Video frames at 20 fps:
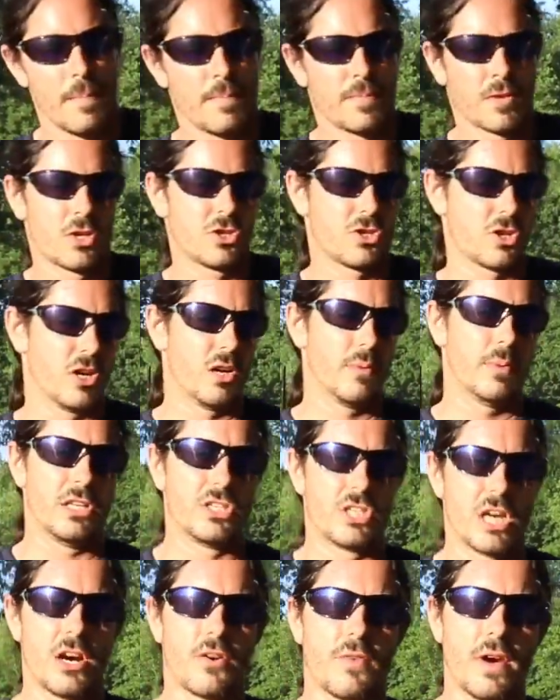because you're going to be
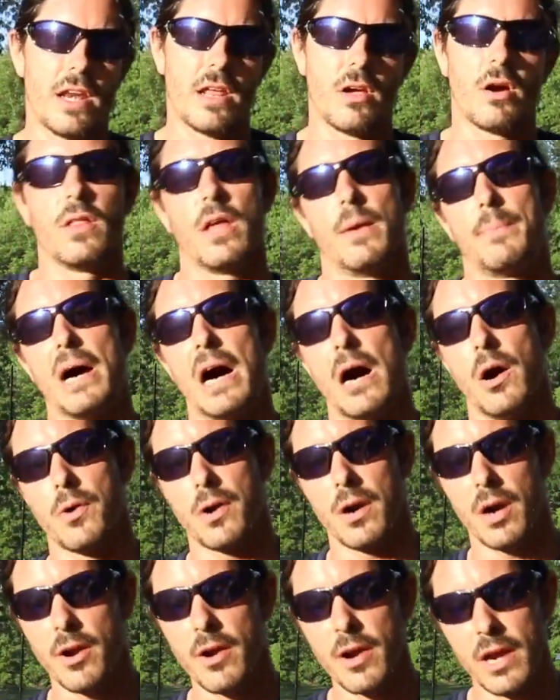generating all that
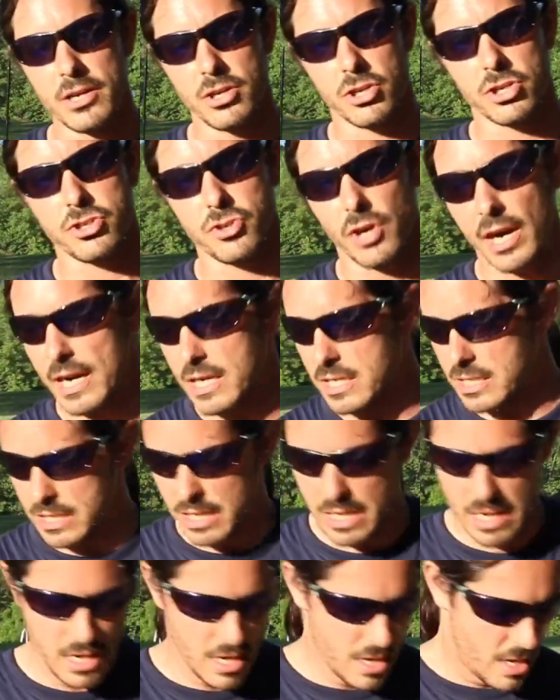power in your strikes,
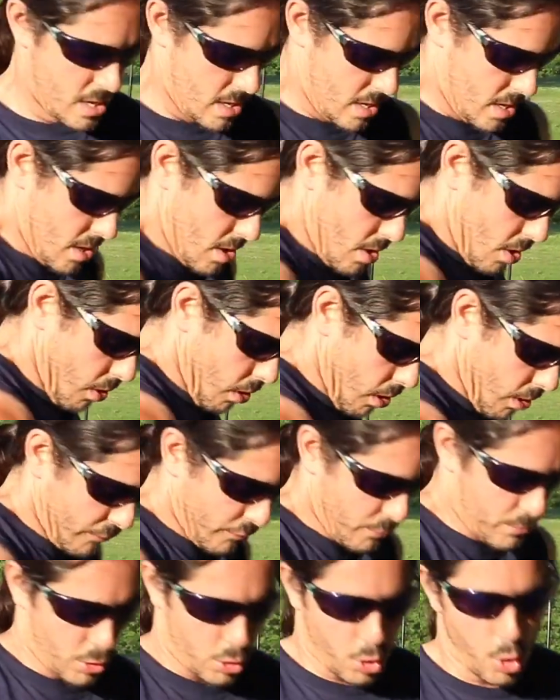all
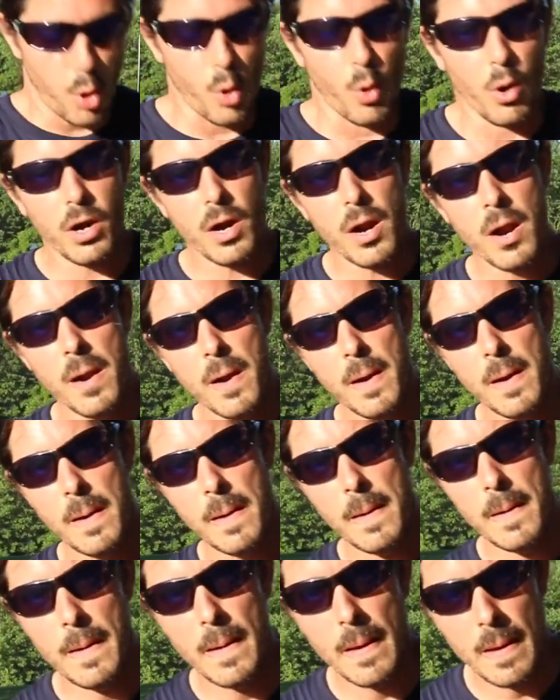from your core,
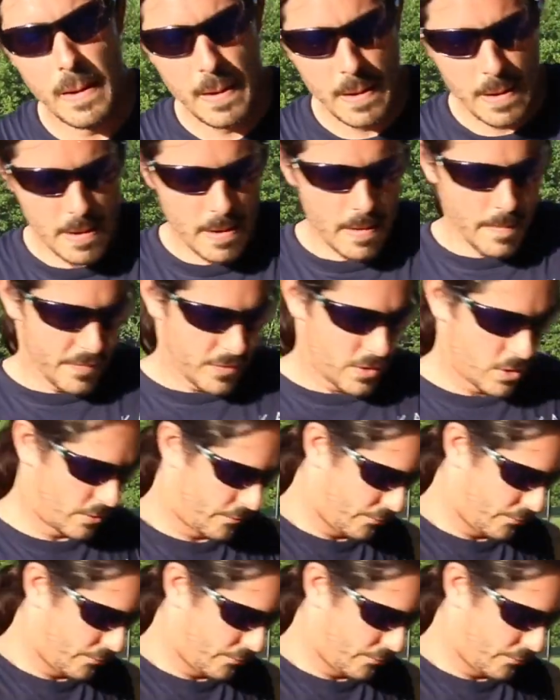your